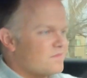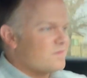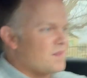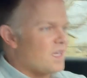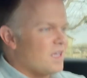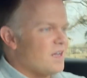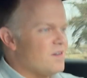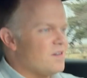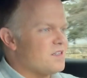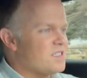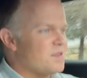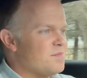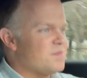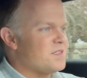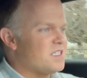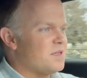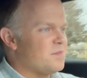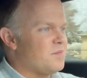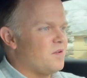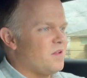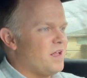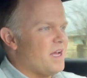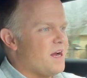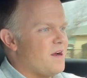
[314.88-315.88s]
there's some
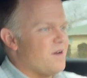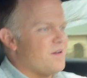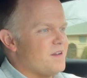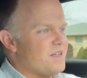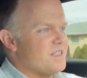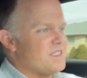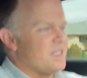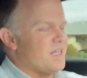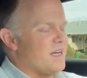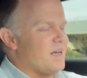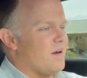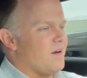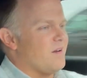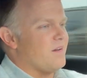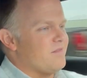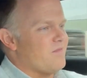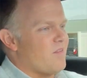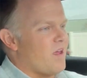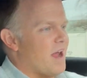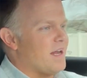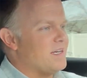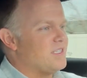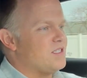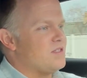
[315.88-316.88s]
similarities there.
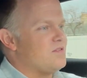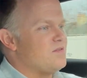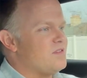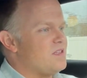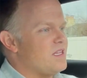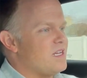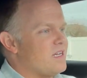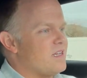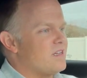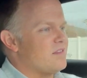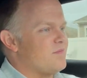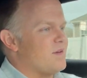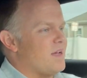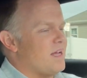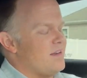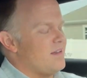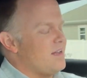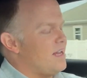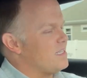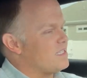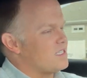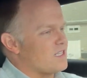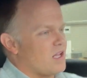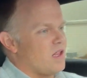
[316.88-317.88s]
I do think, man,
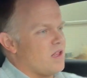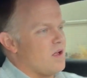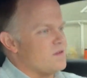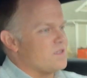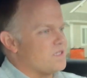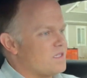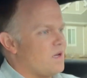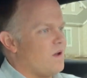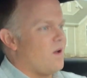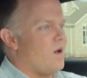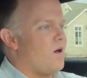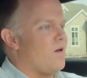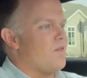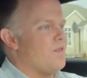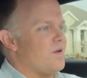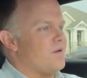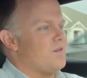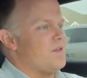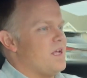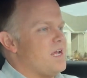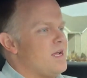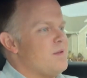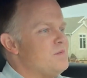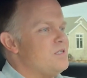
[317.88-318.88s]
it's a close call
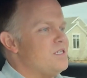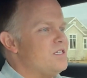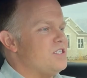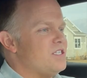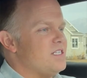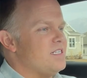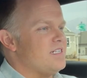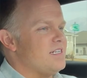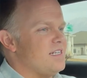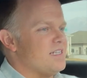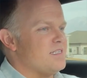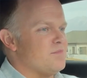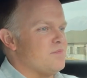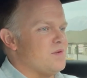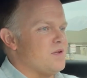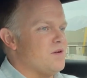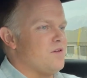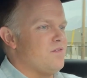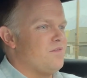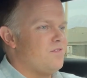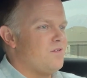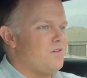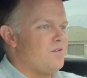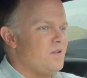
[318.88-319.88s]
though. The AMG GT is
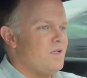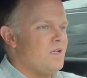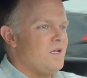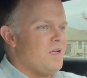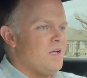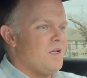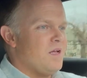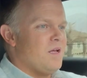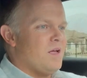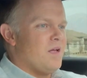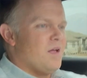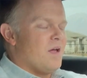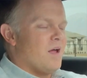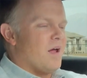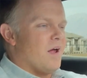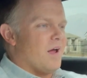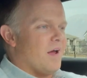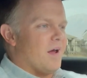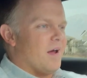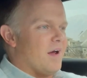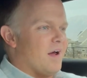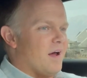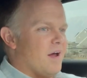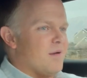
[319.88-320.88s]
beautiful,
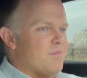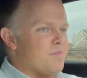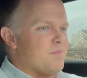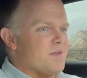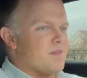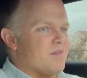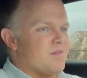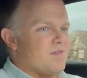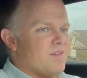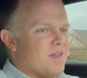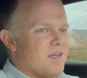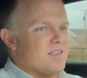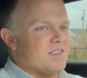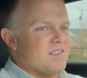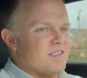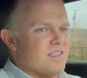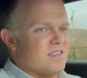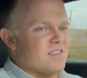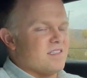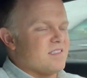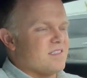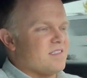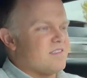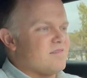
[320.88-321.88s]
but this
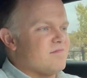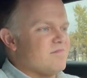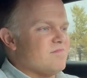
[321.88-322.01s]
is,